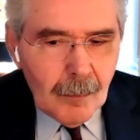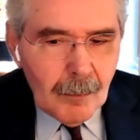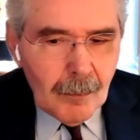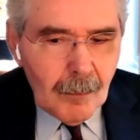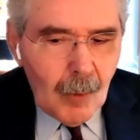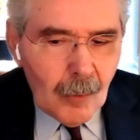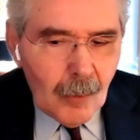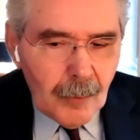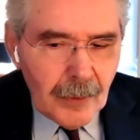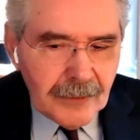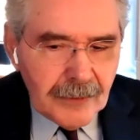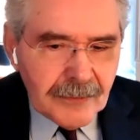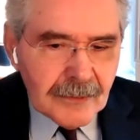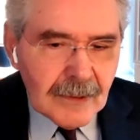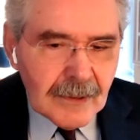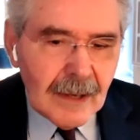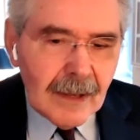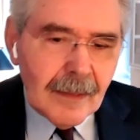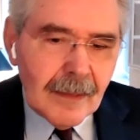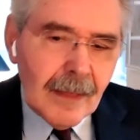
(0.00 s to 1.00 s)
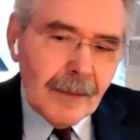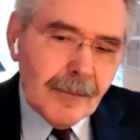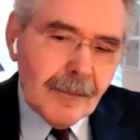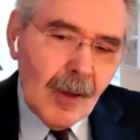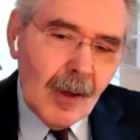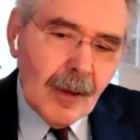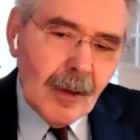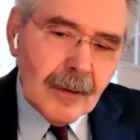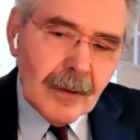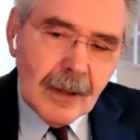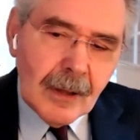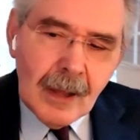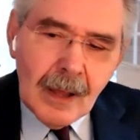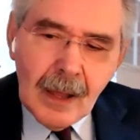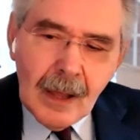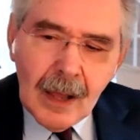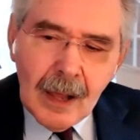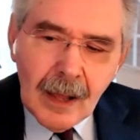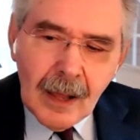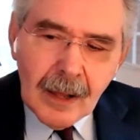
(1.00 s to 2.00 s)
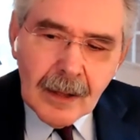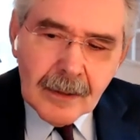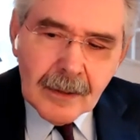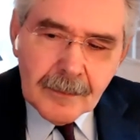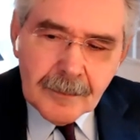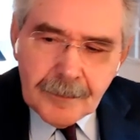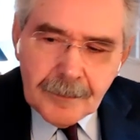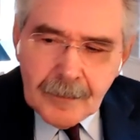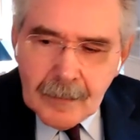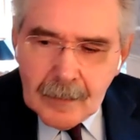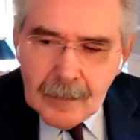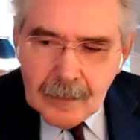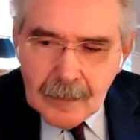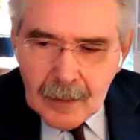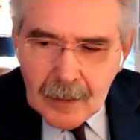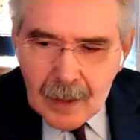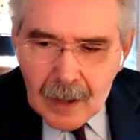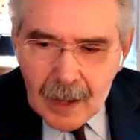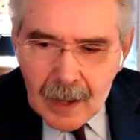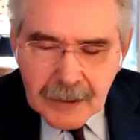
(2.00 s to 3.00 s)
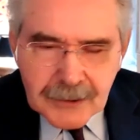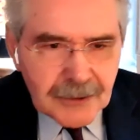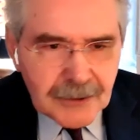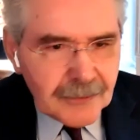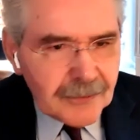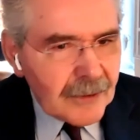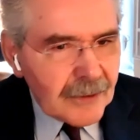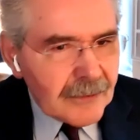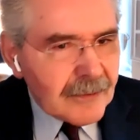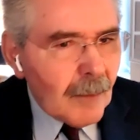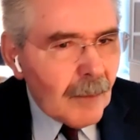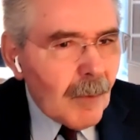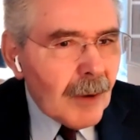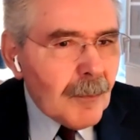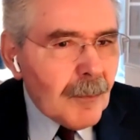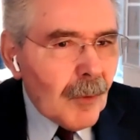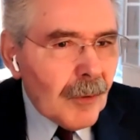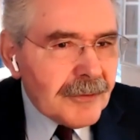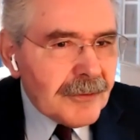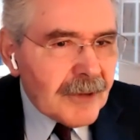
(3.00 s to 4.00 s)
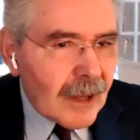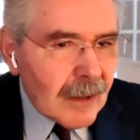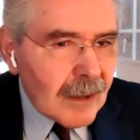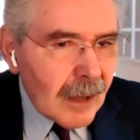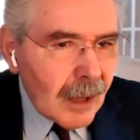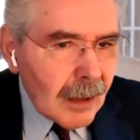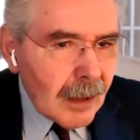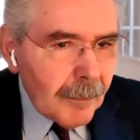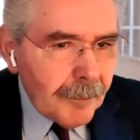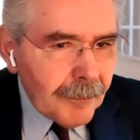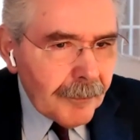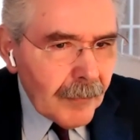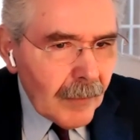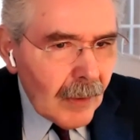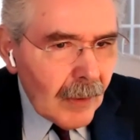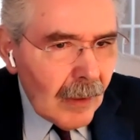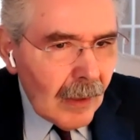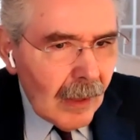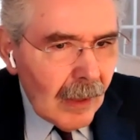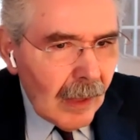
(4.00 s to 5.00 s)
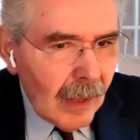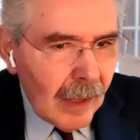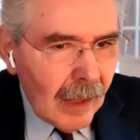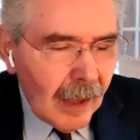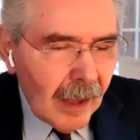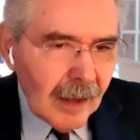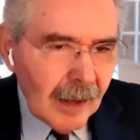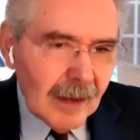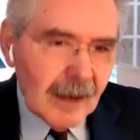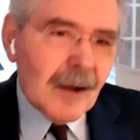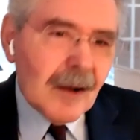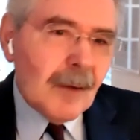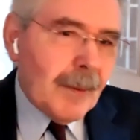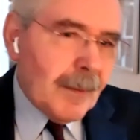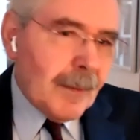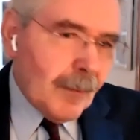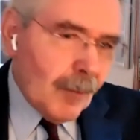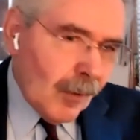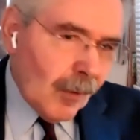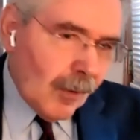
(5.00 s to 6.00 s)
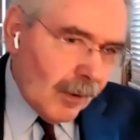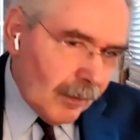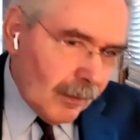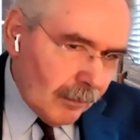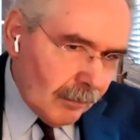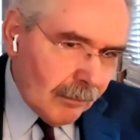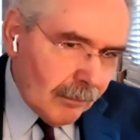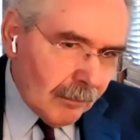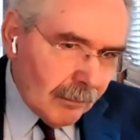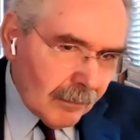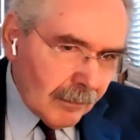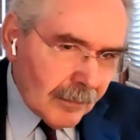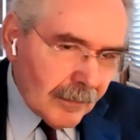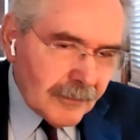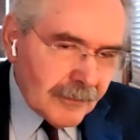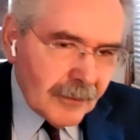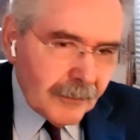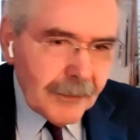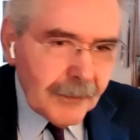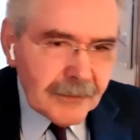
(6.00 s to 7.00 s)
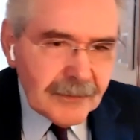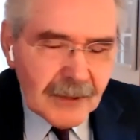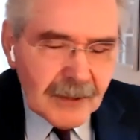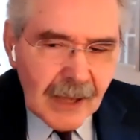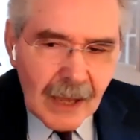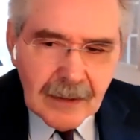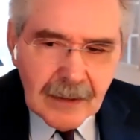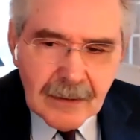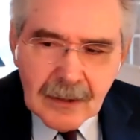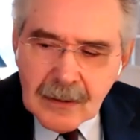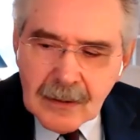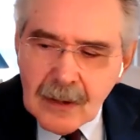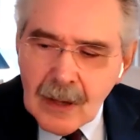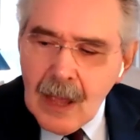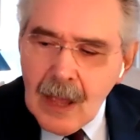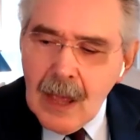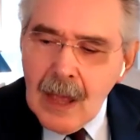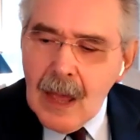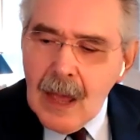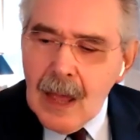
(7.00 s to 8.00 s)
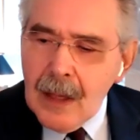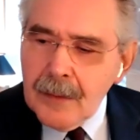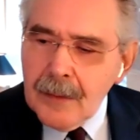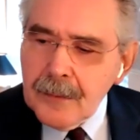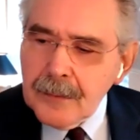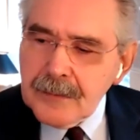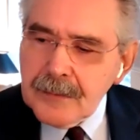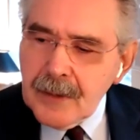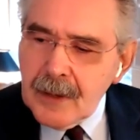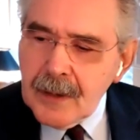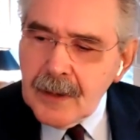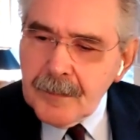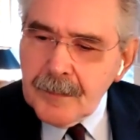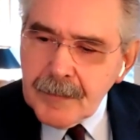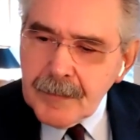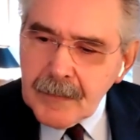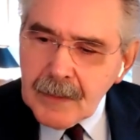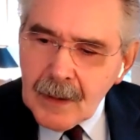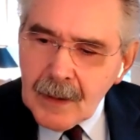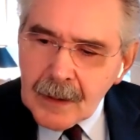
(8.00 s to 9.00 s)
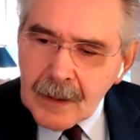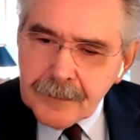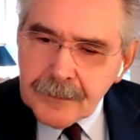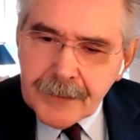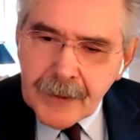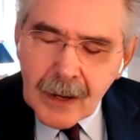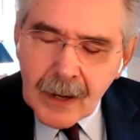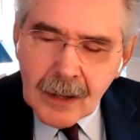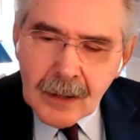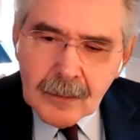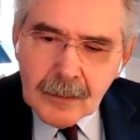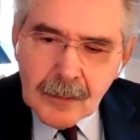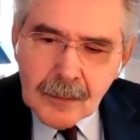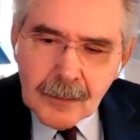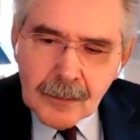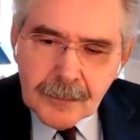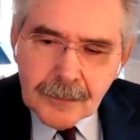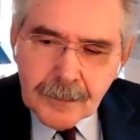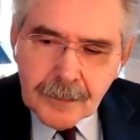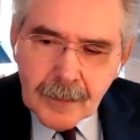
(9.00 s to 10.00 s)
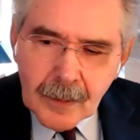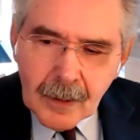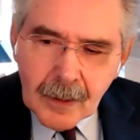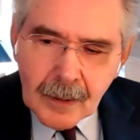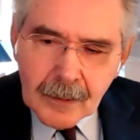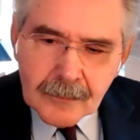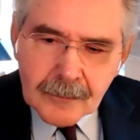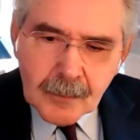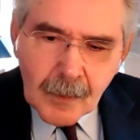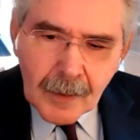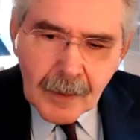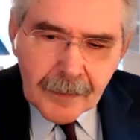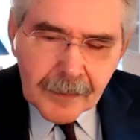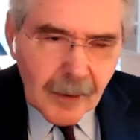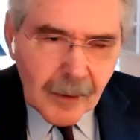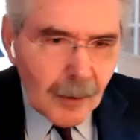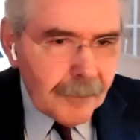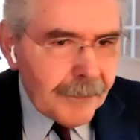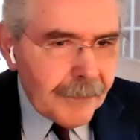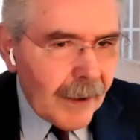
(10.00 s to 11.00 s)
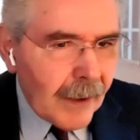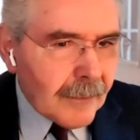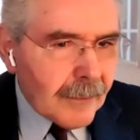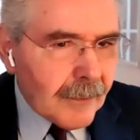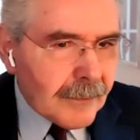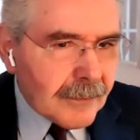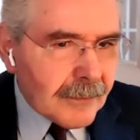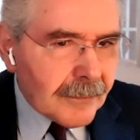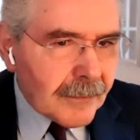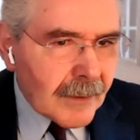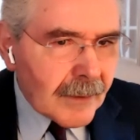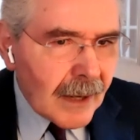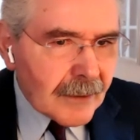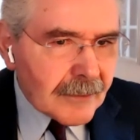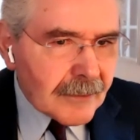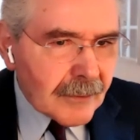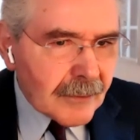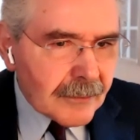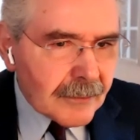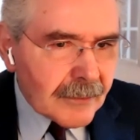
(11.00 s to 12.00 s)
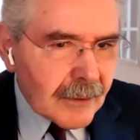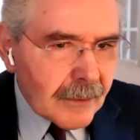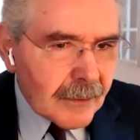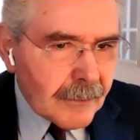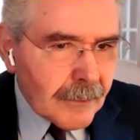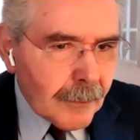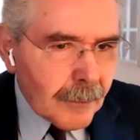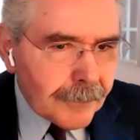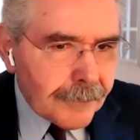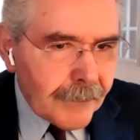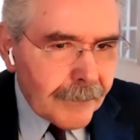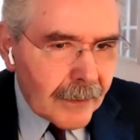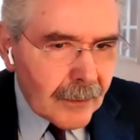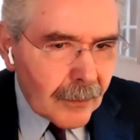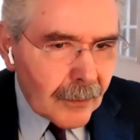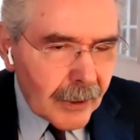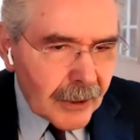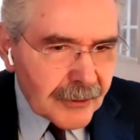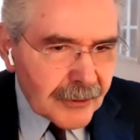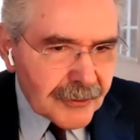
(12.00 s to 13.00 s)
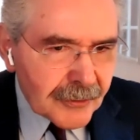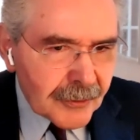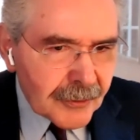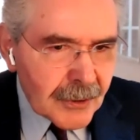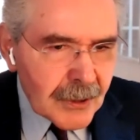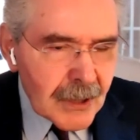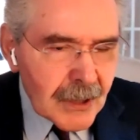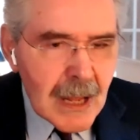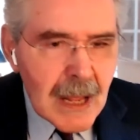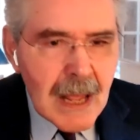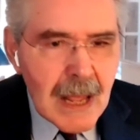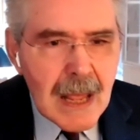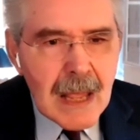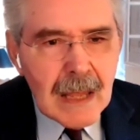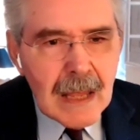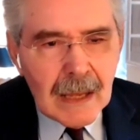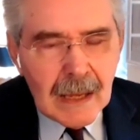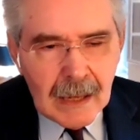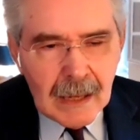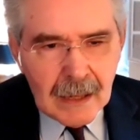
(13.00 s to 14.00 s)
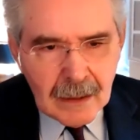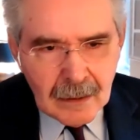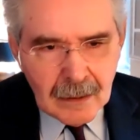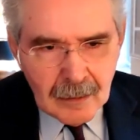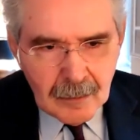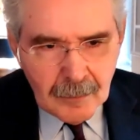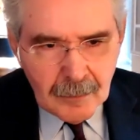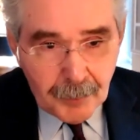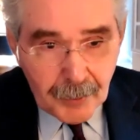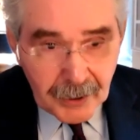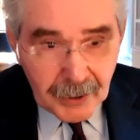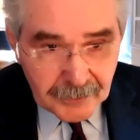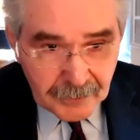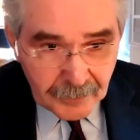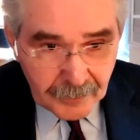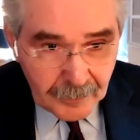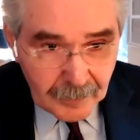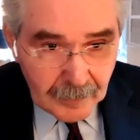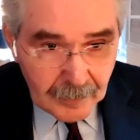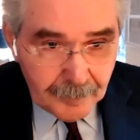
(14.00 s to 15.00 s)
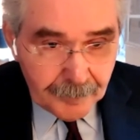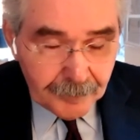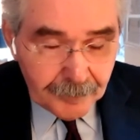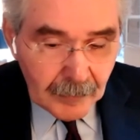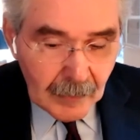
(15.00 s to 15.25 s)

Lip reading: More recently, they've got, I should say, somewhat more subtle, a little bit more sophisticated. There's a young fella who is one of the co-founders of the National Sikh Youth Federation in Britain,